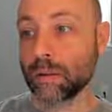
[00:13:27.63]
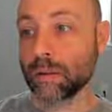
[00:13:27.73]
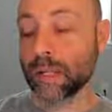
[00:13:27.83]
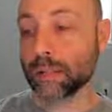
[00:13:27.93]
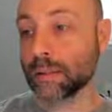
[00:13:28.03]

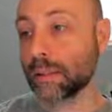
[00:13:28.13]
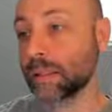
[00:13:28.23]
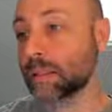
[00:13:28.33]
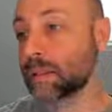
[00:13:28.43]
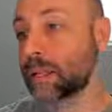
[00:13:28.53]
Excellent.
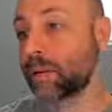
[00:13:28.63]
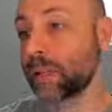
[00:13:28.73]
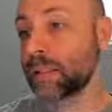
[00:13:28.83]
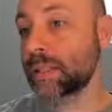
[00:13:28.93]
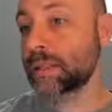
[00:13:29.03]
So now we
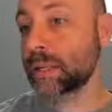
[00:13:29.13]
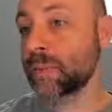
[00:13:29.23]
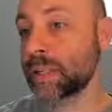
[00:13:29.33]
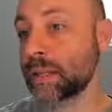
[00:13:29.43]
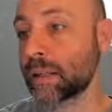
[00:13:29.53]
can see
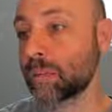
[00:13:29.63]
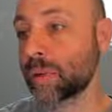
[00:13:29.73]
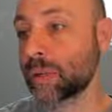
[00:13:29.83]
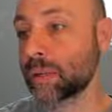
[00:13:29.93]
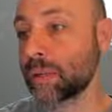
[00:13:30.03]
side-by-side
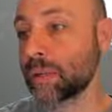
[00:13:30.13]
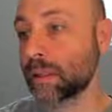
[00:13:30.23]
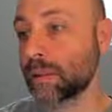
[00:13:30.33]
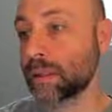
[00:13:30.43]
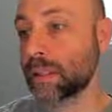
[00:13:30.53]
comparison. They
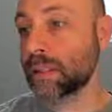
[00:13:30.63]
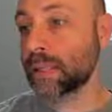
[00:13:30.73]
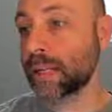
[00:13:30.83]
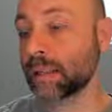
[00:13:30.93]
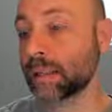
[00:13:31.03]
look
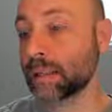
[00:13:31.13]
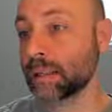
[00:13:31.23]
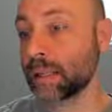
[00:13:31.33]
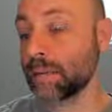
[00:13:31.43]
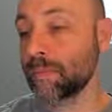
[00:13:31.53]
exactly the
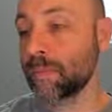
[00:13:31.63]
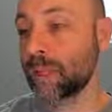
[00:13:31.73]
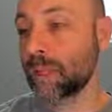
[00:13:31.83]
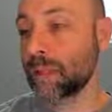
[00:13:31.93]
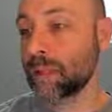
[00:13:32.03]
same.
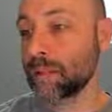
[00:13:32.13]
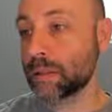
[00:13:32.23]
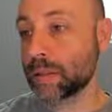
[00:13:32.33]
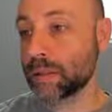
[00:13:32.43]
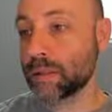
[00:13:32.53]
So
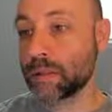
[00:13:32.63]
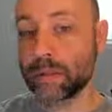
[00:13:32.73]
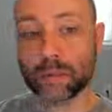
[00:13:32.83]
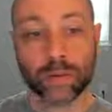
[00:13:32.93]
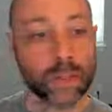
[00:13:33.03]
that's good
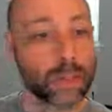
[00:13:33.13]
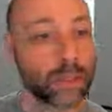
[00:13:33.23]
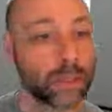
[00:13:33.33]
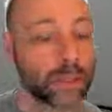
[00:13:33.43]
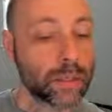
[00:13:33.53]
news.
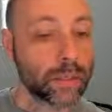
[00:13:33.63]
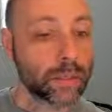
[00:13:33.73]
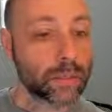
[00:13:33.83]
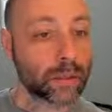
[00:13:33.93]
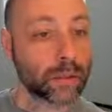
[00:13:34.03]

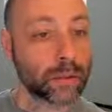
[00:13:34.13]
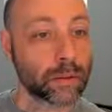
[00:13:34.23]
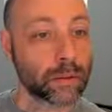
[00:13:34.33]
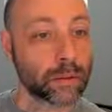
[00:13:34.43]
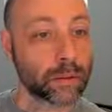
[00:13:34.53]

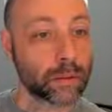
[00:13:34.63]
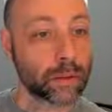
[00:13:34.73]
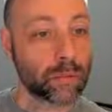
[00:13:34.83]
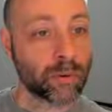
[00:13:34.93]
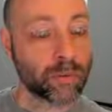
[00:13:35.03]
So
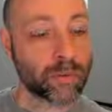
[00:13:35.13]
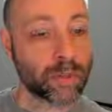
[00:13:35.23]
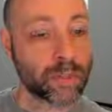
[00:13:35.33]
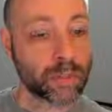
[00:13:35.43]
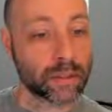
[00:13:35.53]
we've
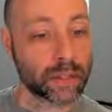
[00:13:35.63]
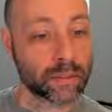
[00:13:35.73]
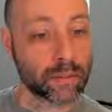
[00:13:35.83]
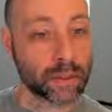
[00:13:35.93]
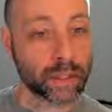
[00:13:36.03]

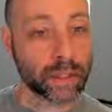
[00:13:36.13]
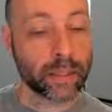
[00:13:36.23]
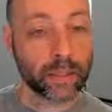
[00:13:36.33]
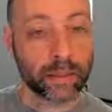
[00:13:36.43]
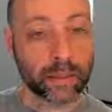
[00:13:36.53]

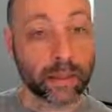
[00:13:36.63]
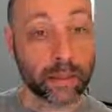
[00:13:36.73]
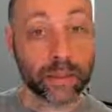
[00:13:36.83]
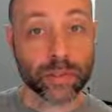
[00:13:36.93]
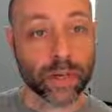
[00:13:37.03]
successfully
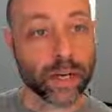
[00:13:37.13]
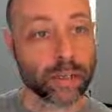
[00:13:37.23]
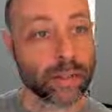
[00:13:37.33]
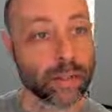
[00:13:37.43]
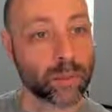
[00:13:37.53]

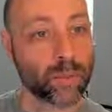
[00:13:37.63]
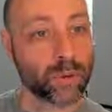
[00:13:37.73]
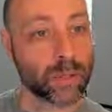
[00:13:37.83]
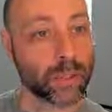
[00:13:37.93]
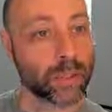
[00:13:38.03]
extracted a
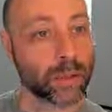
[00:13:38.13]
component.